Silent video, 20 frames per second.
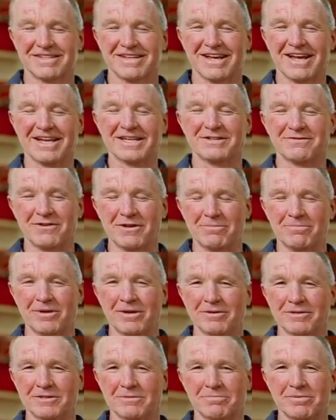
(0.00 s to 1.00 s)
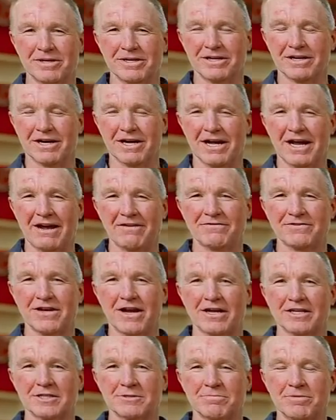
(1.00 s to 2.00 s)
Yeah, SVP was a big
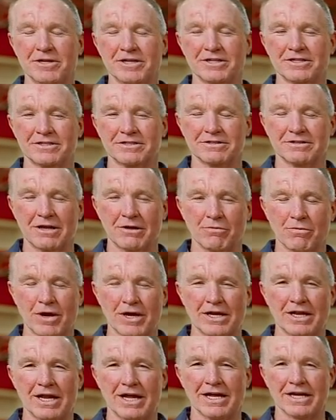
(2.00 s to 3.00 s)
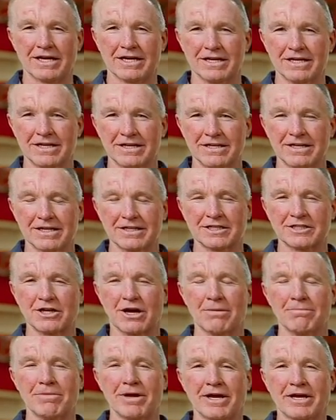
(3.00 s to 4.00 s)
halftime speech. It went like, let's
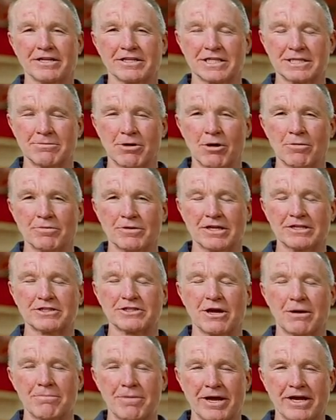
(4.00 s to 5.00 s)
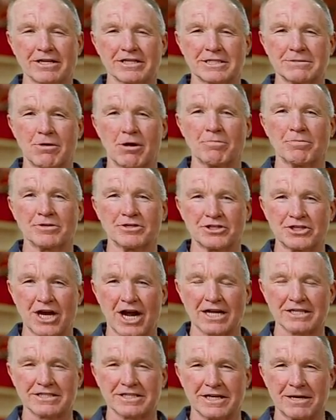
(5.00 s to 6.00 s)
stop making some open
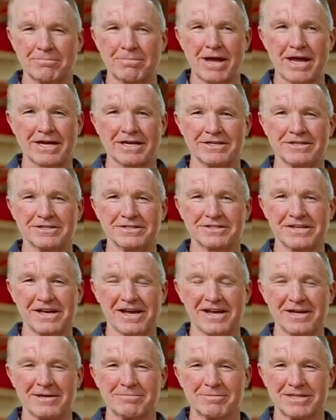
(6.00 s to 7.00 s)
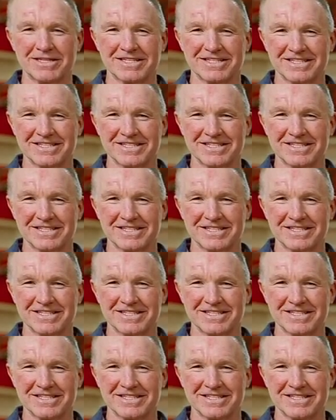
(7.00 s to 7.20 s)
shots and get back in this game.